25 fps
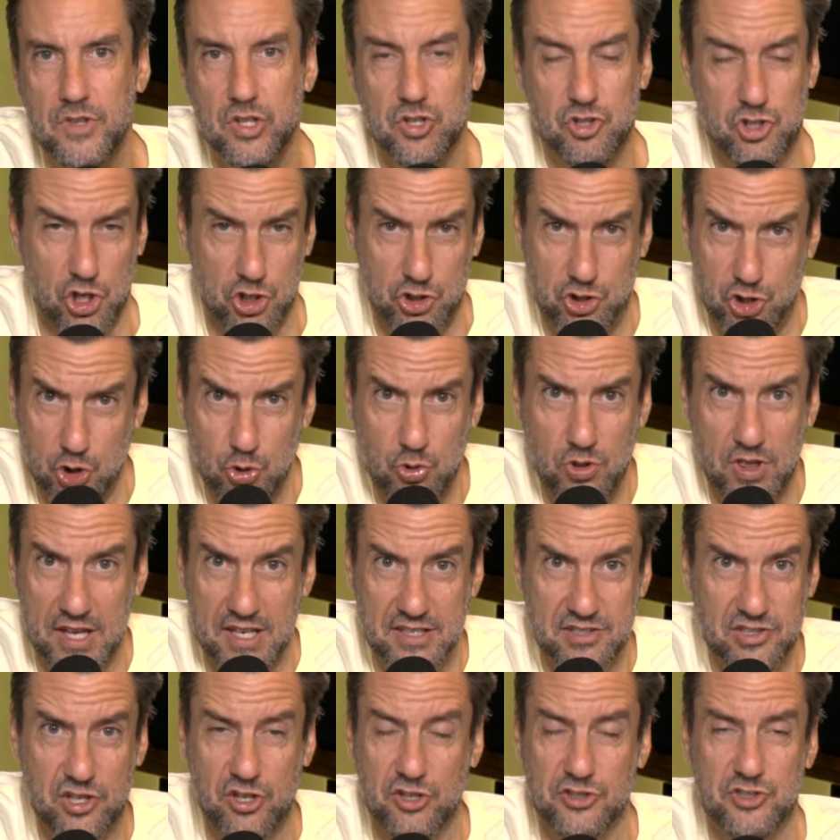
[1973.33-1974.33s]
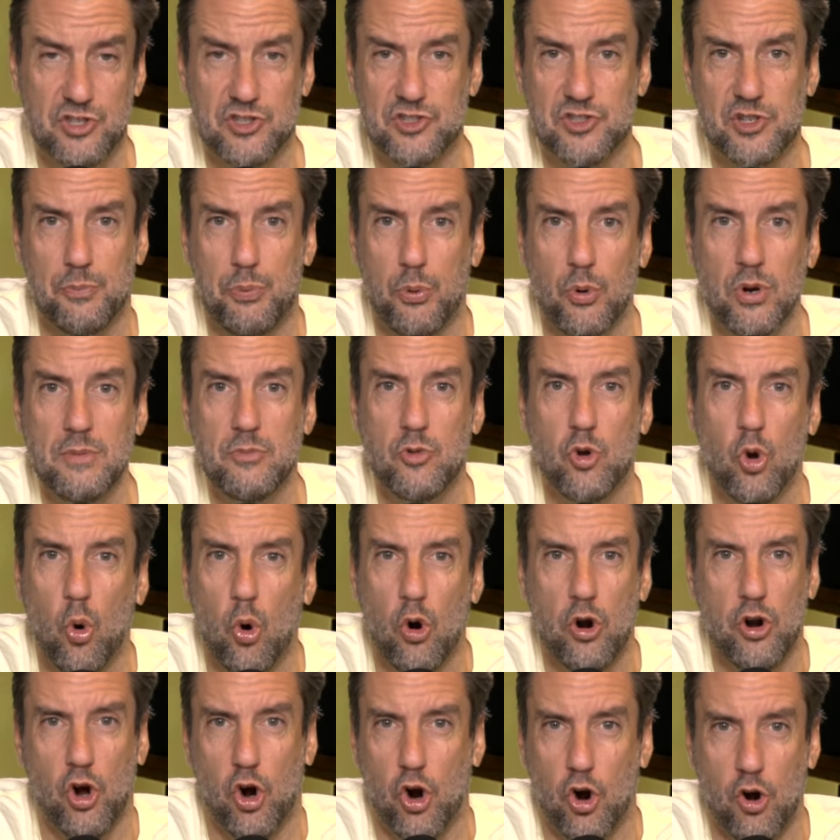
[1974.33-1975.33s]
to do this because the Supreme
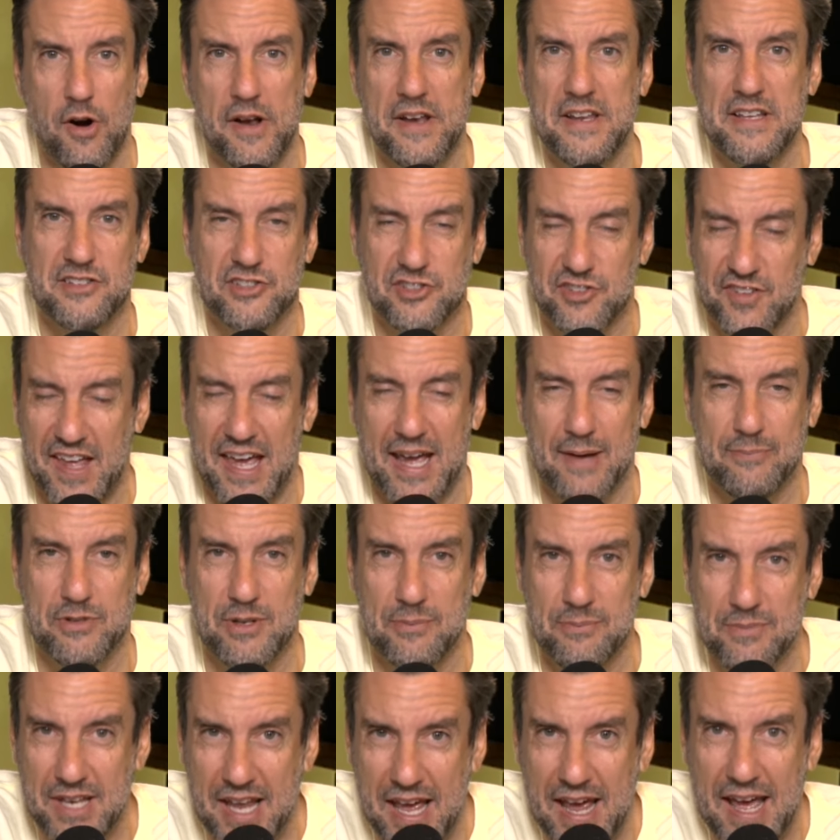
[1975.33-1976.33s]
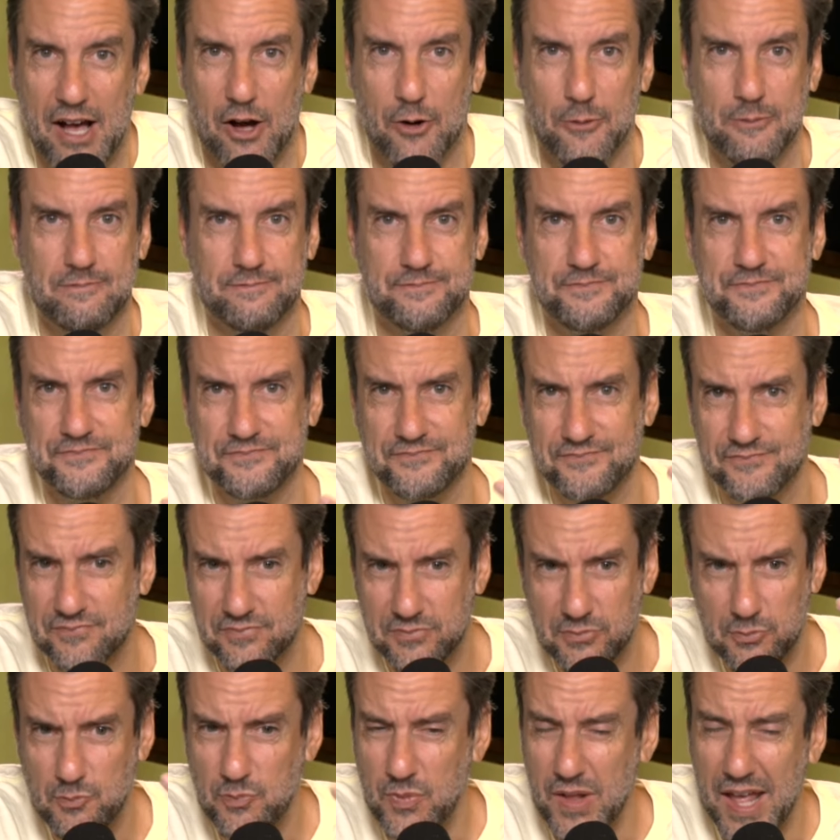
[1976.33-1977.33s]
Court already slapped him down
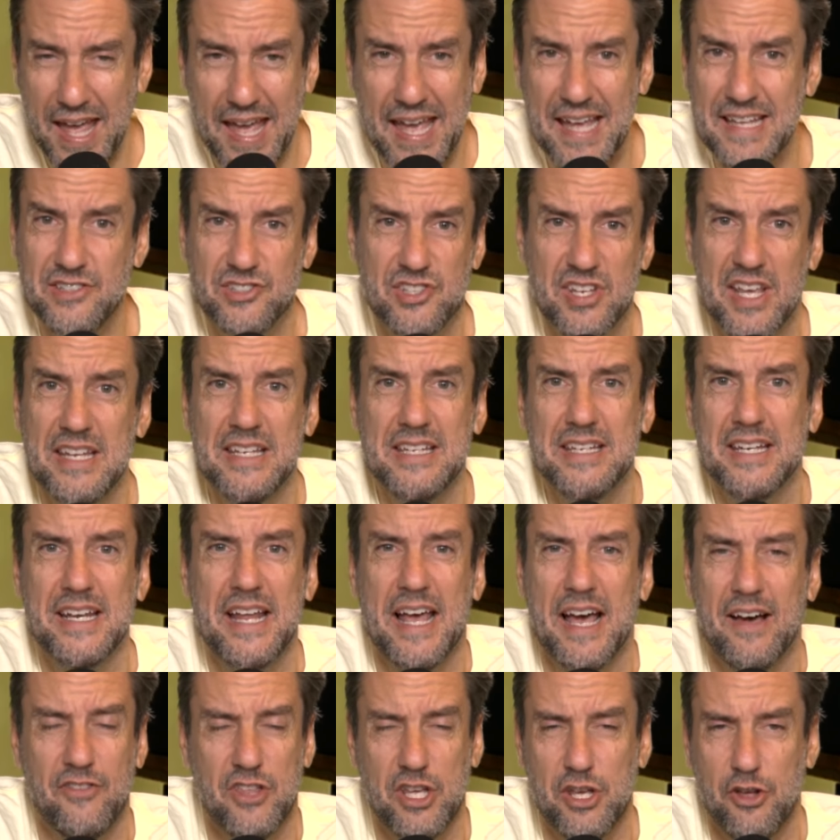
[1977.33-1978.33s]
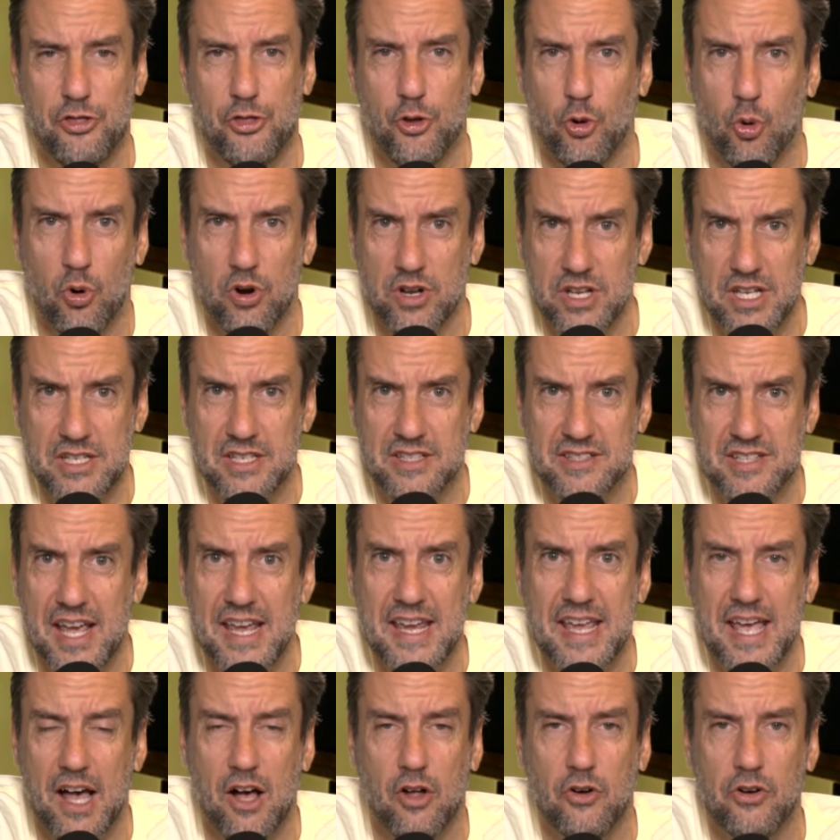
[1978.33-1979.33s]
and said he didn't have the authority to
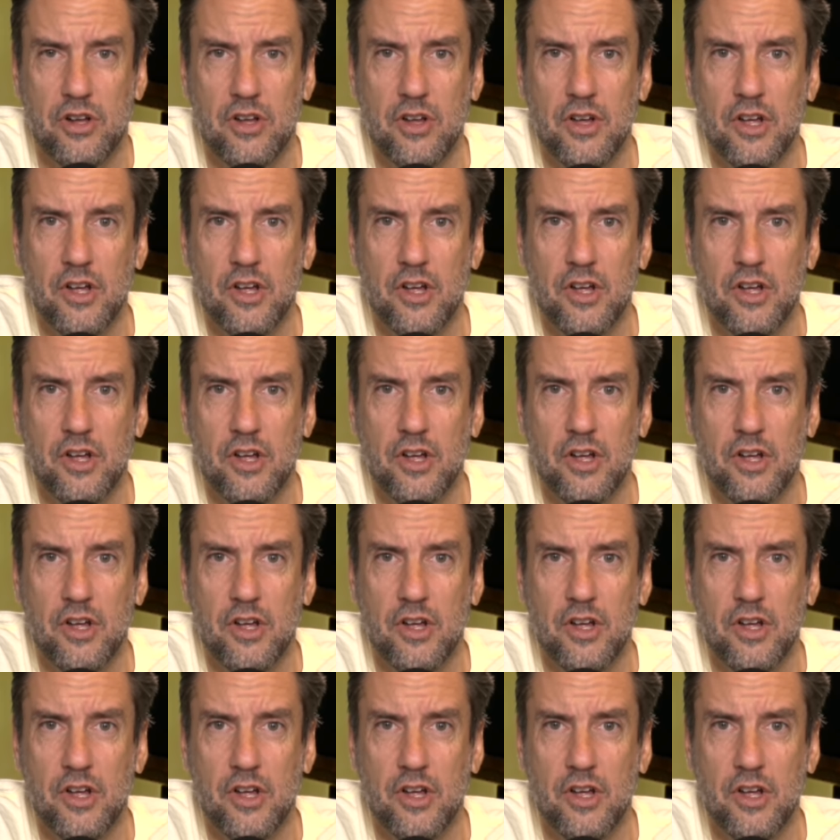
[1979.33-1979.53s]
take out